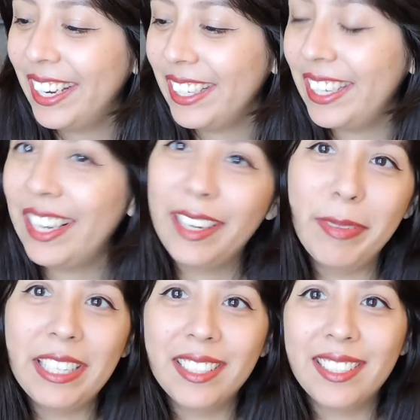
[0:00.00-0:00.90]
Yeah, I
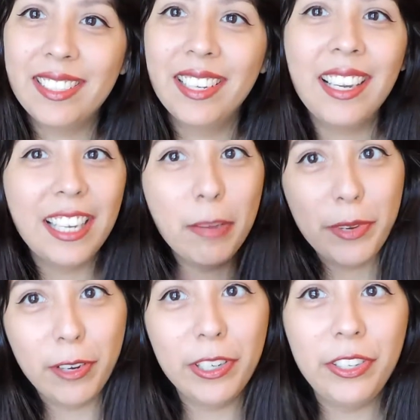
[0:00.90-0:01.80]
mean, just let me
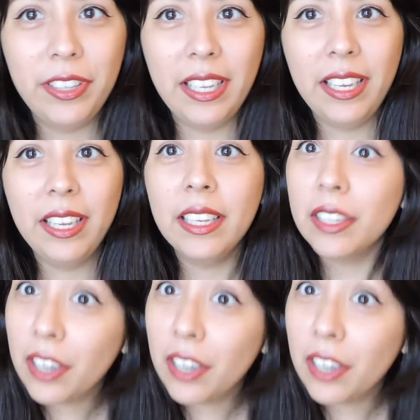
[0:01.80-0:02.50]
know what you think in the